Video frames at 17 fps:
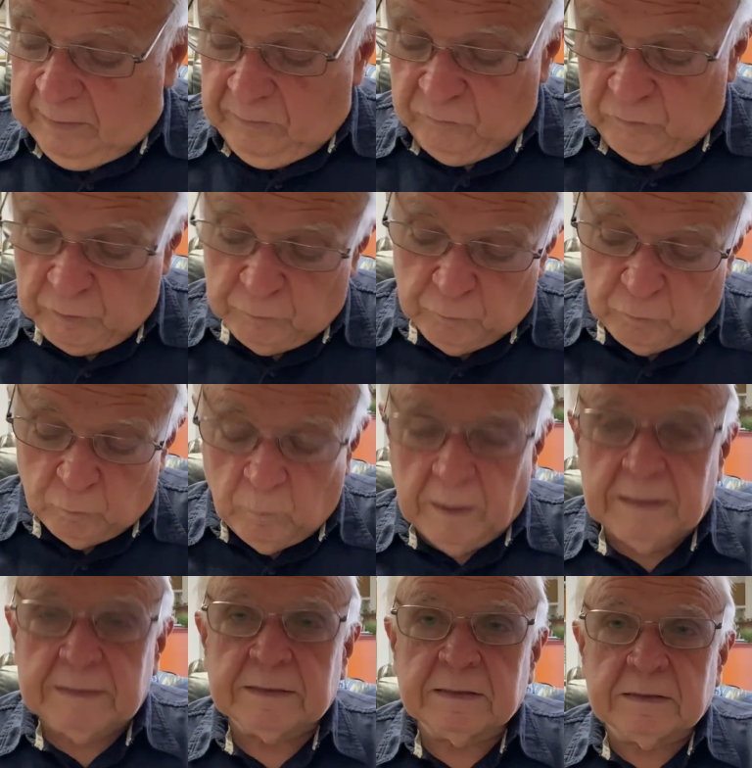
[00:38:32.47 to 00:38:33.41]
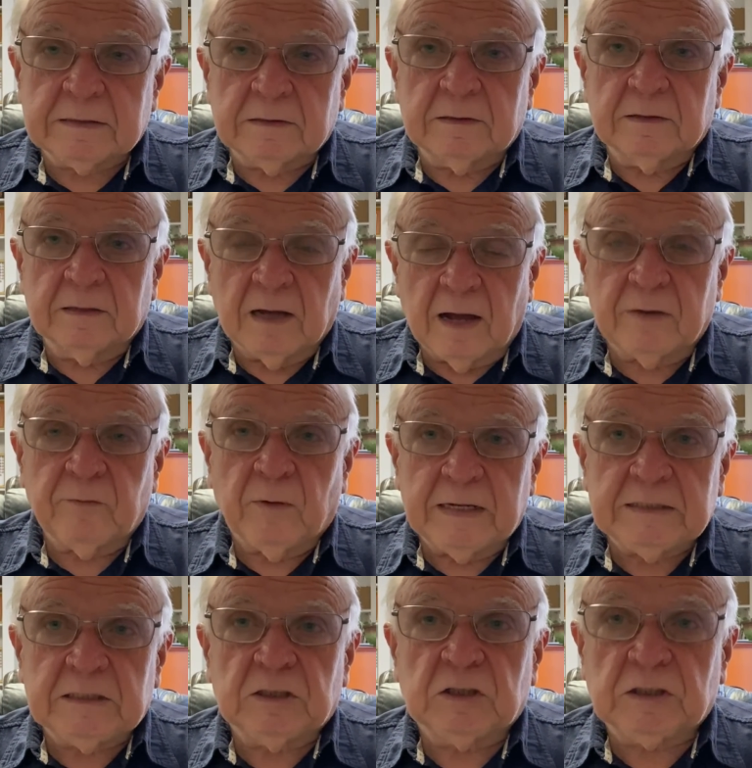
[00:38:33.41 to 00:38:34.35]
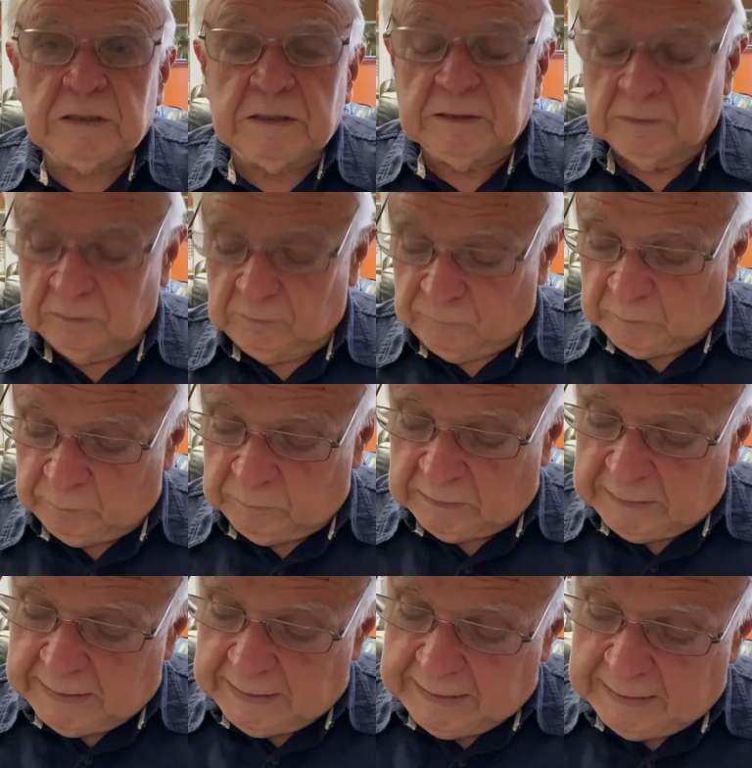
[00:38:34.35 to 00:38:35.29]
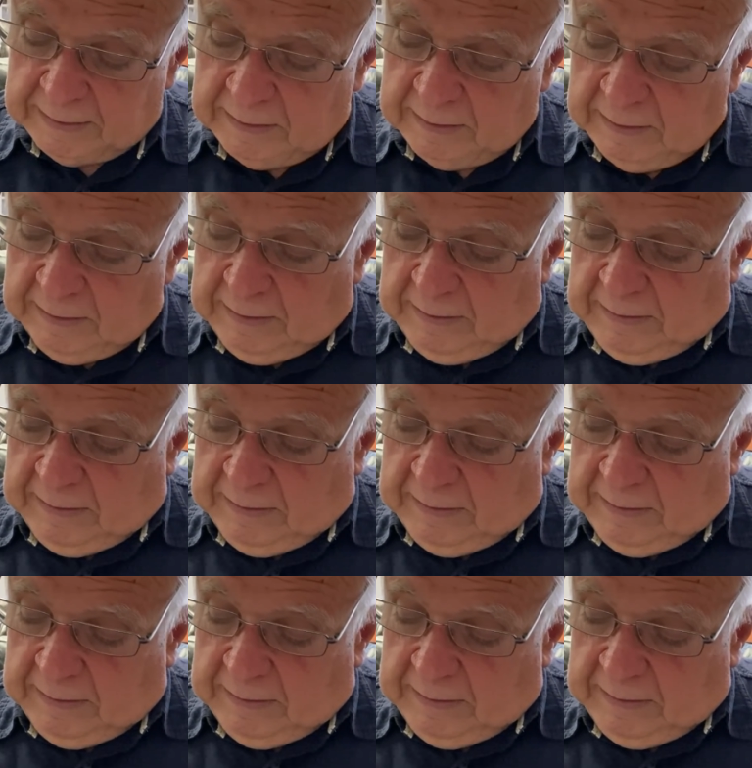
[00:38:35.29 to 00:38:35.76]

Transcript: God raises Jesus from the dead,